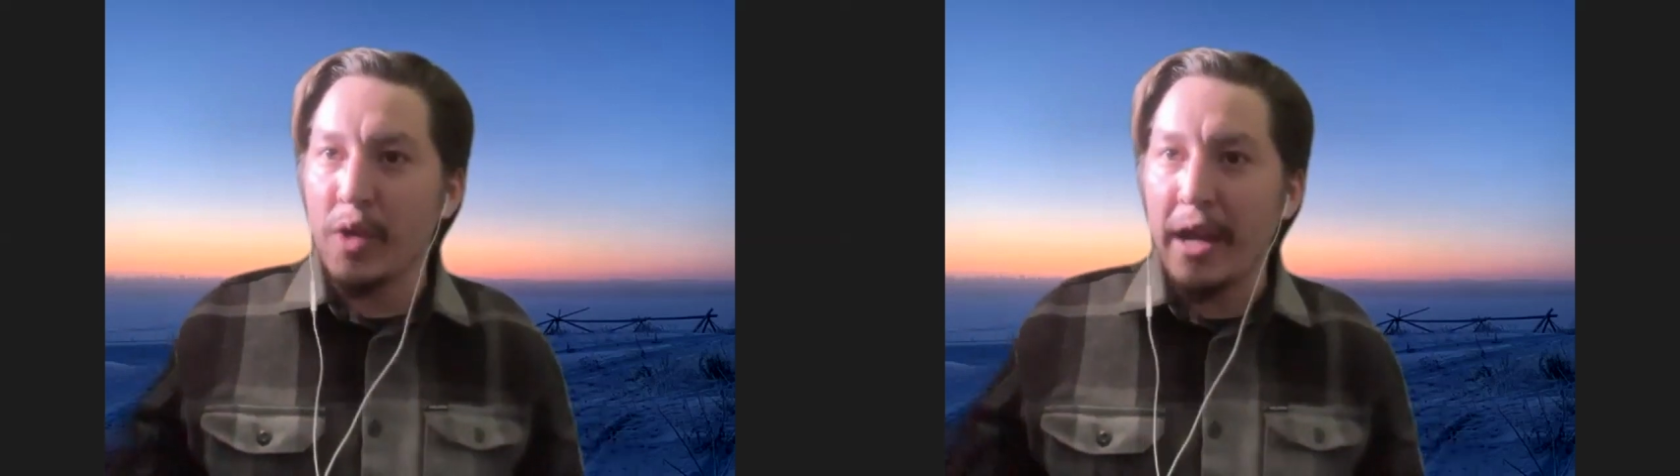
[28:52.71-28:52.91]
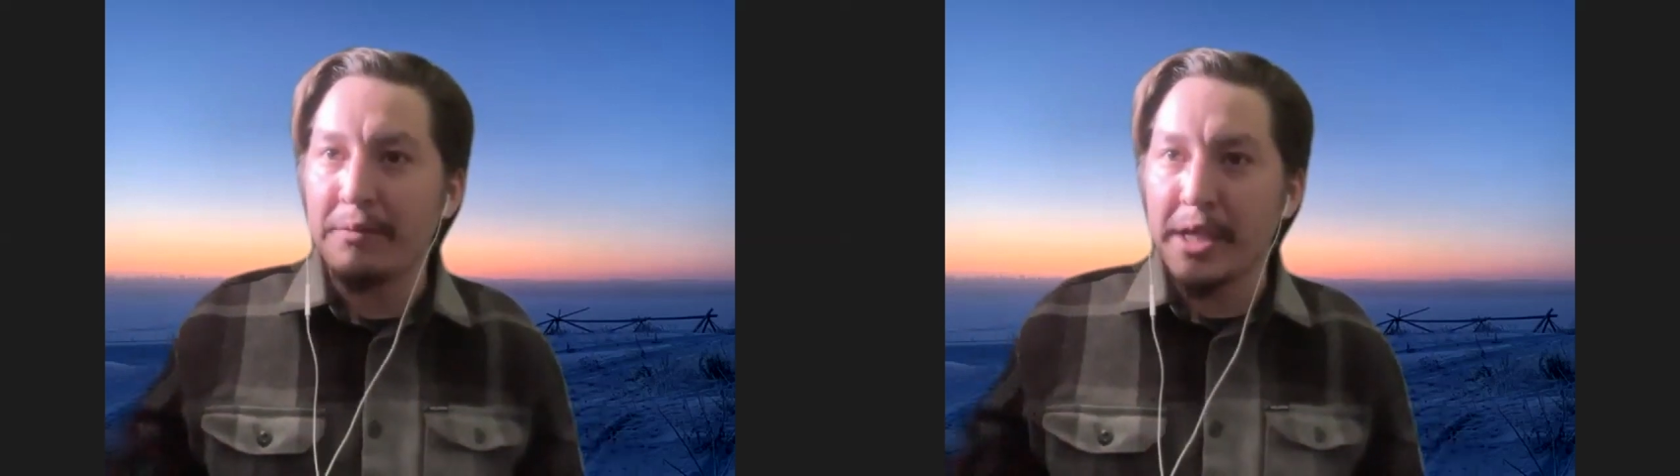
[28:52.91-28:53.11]

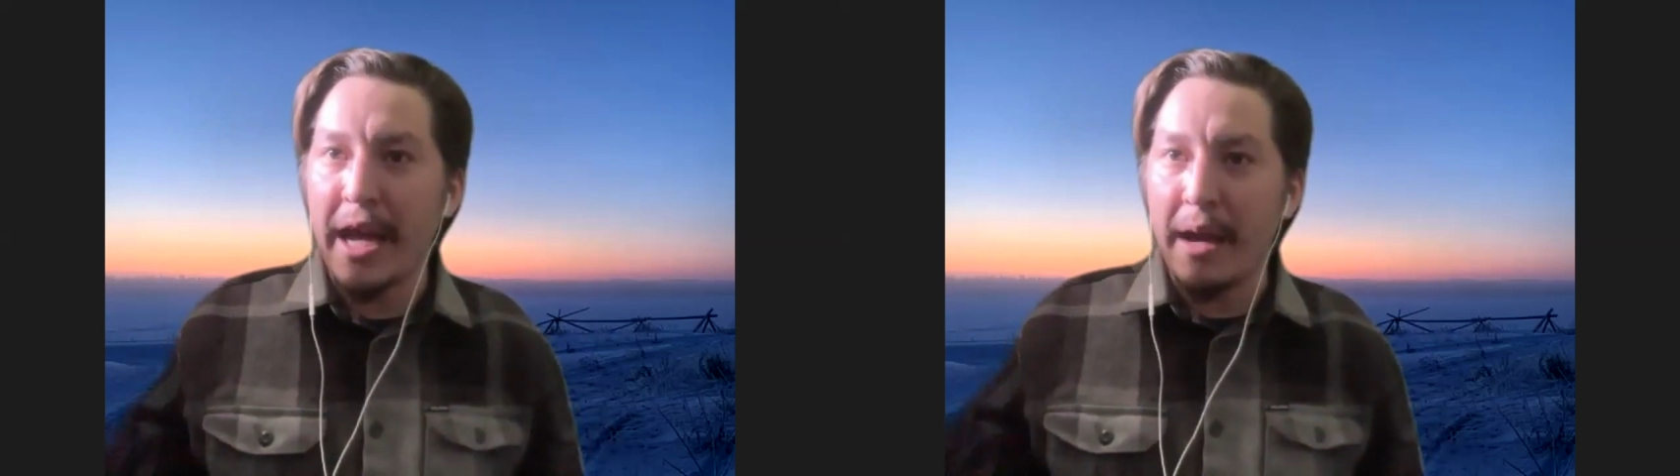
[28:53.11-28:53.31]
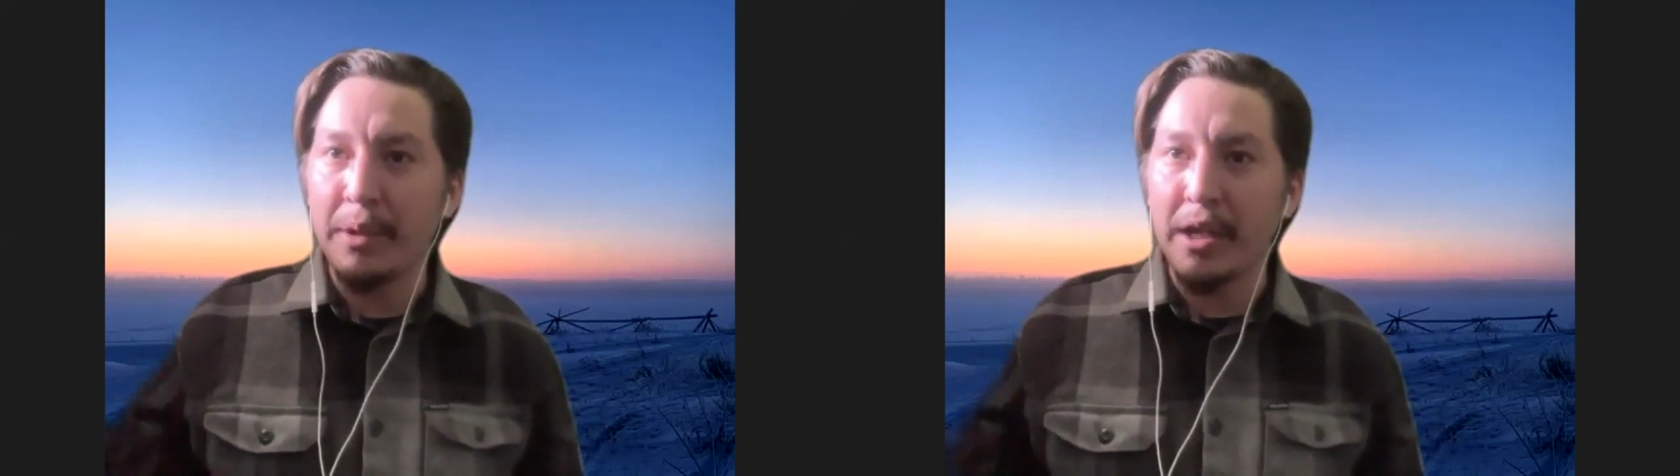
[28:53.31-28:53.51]
drives
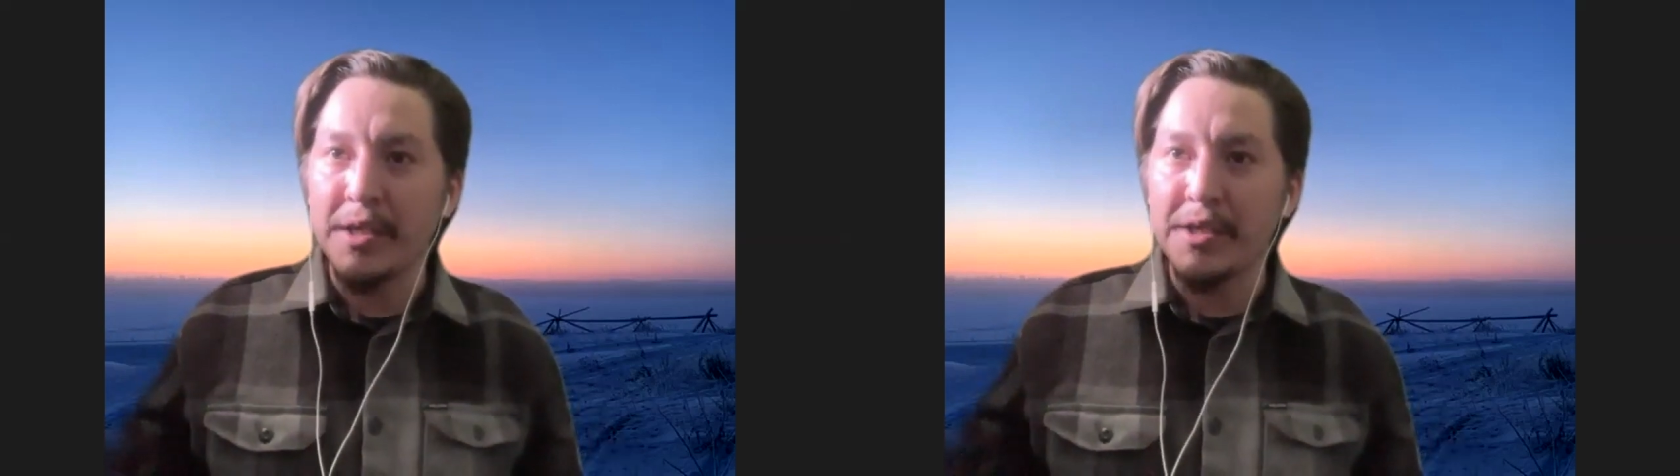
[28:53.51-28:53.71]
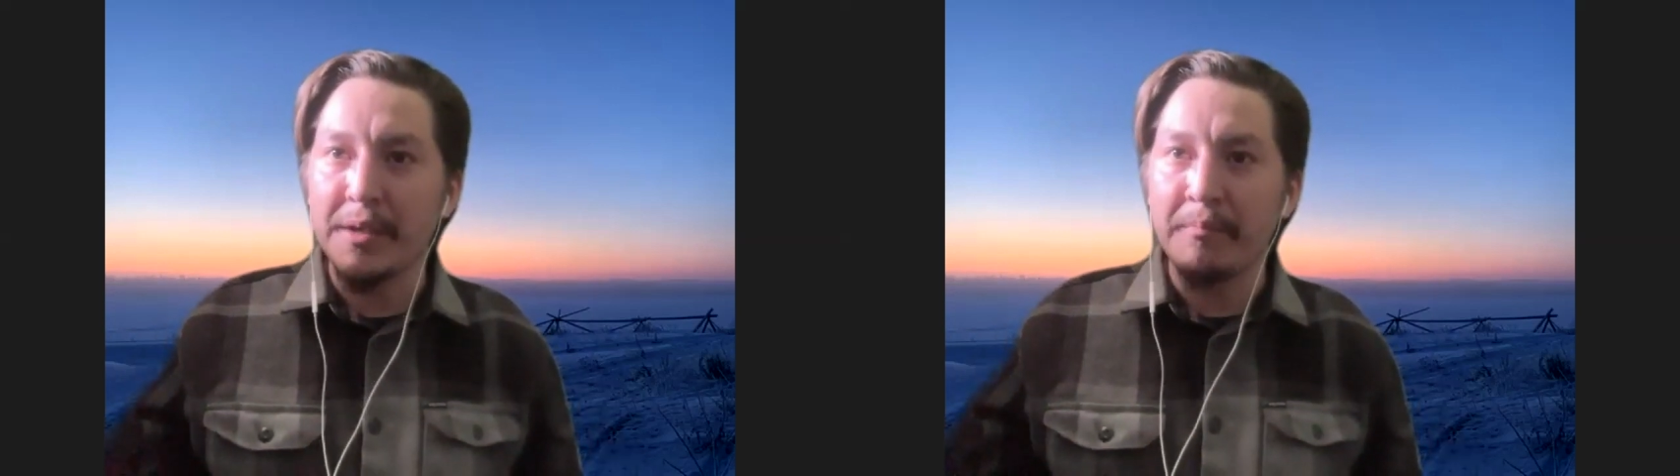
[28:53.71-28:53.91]

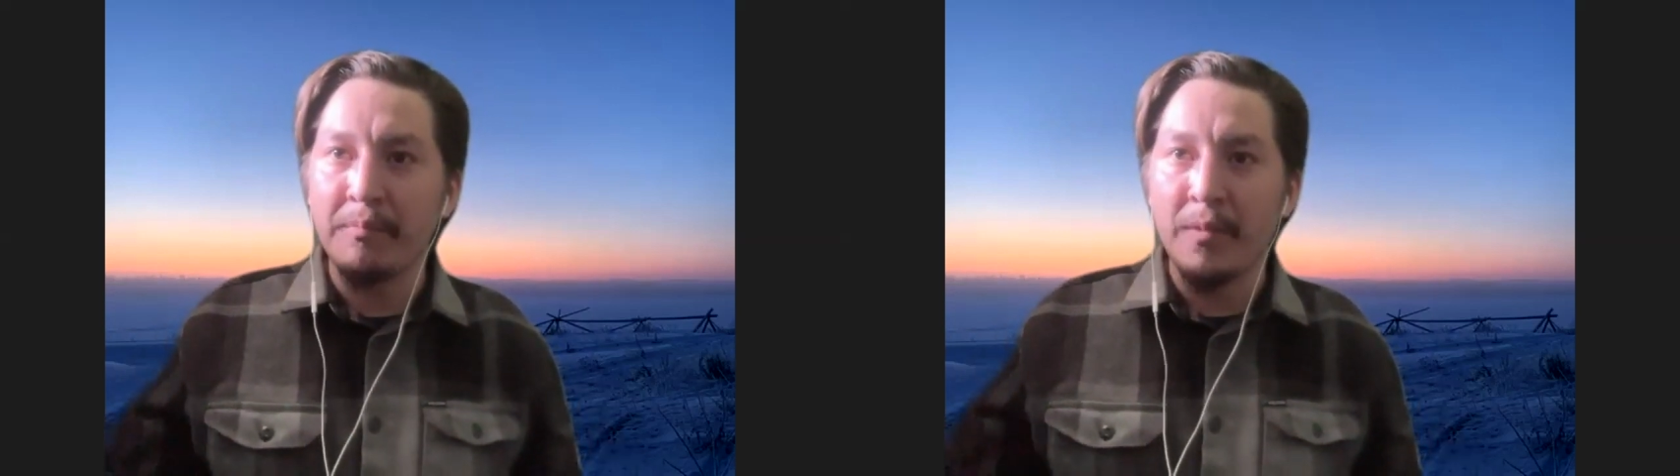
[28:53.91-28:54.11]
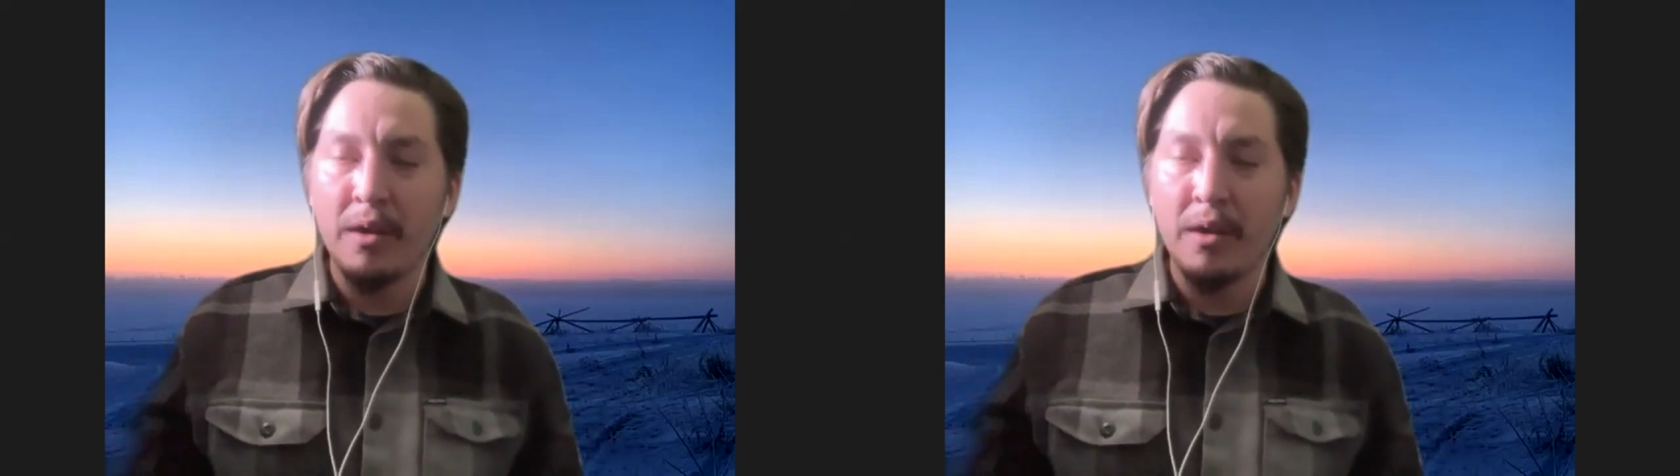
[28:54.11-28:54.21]
capitalism